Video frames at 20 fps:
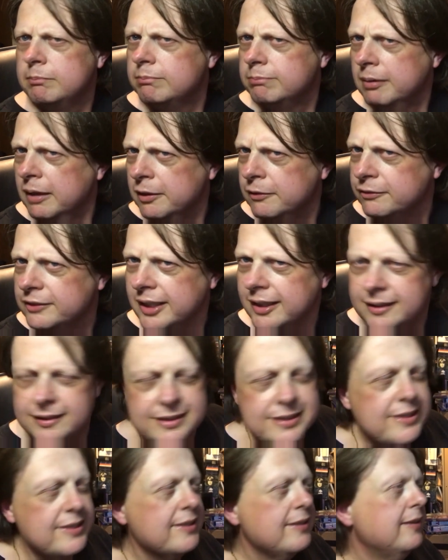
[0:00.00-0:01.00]
Both
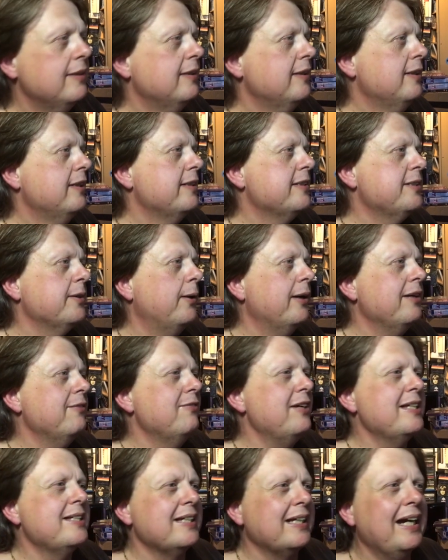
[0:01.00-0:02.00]
colours? So I
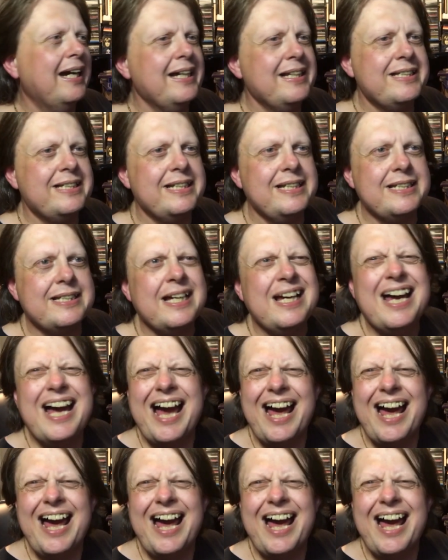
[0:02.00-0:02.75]
investigated,